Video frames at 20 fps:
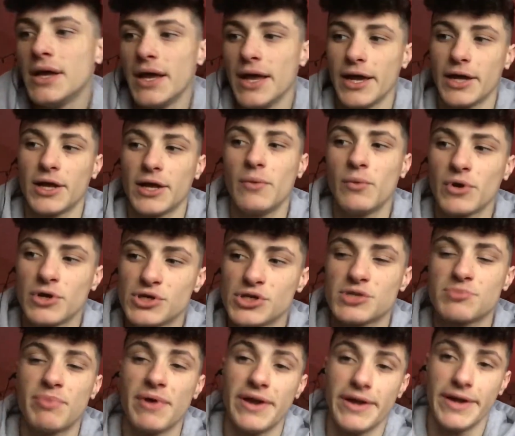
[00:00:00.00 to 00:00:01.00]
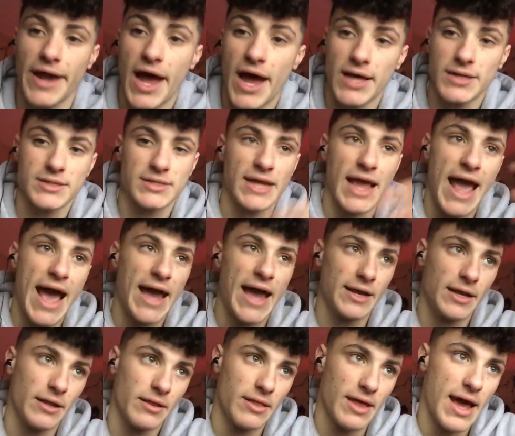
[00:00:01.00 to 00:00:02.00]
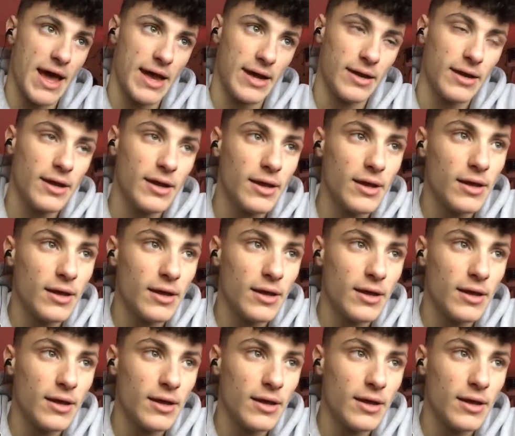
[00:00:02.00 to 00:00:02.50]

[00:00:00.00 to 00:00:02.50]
It would have just been nice adding that